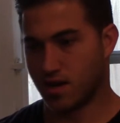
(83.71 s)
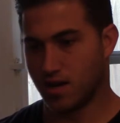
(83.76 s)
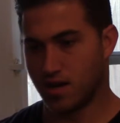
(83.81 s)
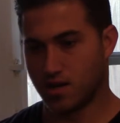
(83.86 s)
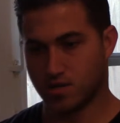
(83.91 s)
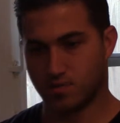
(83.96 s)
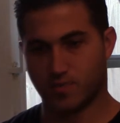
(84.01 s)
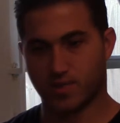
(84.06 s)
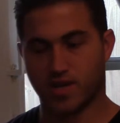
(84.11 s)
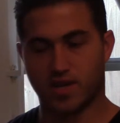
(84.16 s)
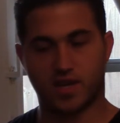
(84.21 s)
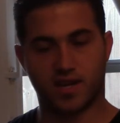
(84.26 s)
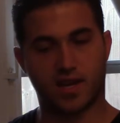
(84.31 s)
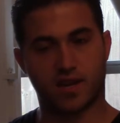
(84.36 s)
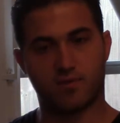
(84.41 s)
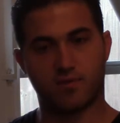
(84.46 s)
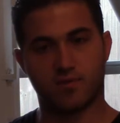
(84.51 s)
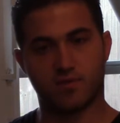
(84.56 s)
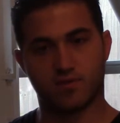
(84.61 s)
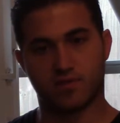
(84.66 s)
us being
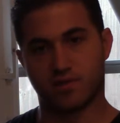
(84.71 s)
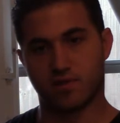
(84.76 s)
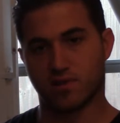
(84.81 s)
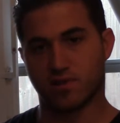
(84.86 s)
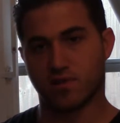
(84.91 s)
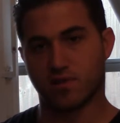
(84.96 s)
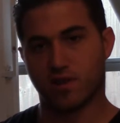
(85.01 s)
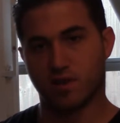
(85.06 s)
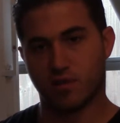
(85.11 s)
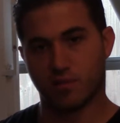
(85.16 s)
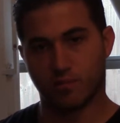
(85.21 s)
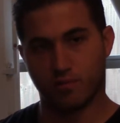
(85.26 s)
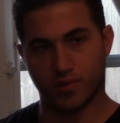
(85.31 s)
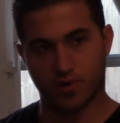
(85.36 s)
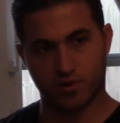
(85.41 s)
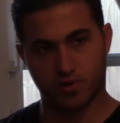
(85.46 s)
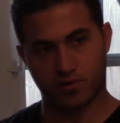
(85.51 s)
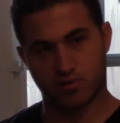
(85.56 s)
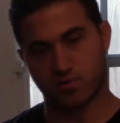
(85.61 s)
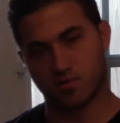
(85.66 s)
able to
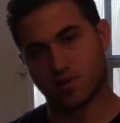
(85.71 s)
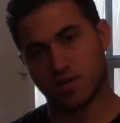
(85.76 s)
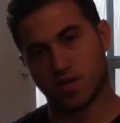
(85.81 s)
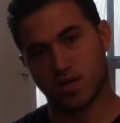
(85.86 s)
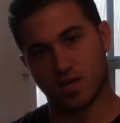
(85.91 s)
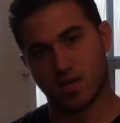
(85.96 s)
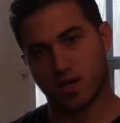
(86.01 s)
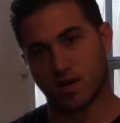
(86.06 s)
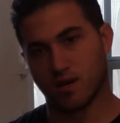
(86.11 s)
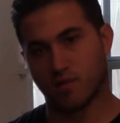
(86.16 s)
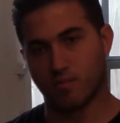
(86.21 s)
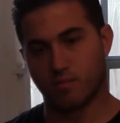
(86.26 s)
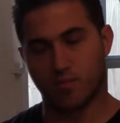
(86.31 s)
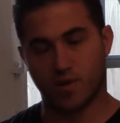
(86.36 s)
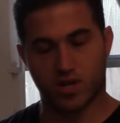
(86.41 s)
build a,